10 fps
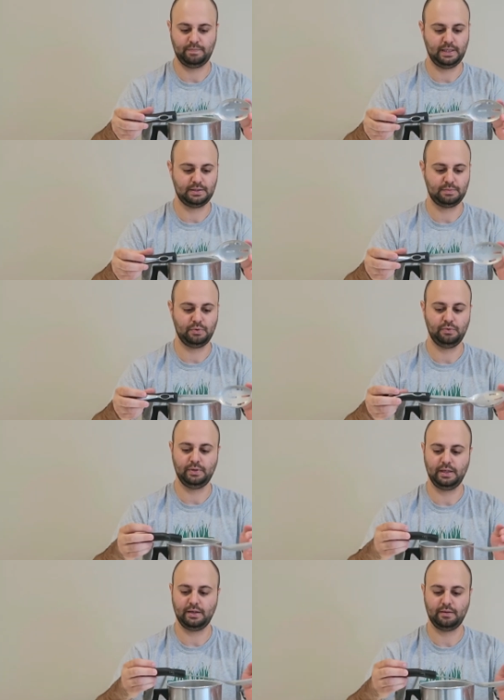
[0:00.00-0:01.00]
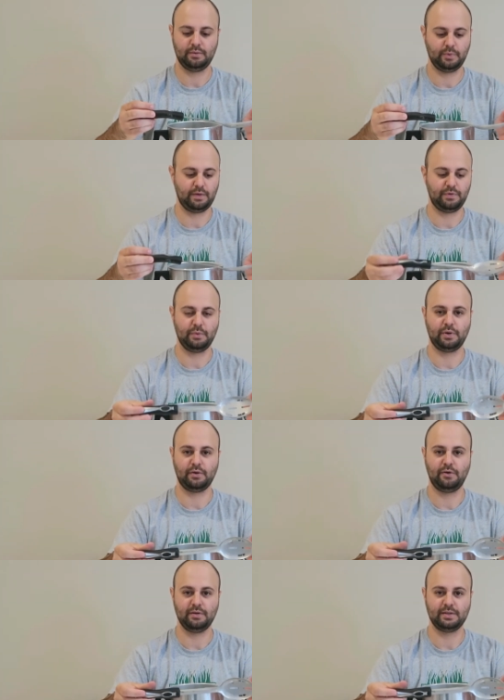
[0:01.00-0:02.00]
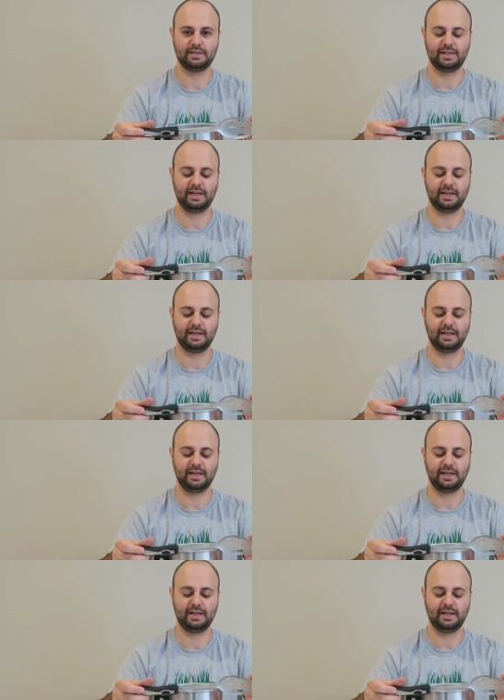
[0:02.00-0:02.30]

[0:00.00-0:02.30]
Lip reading: big spoon here, or whatever you want to call this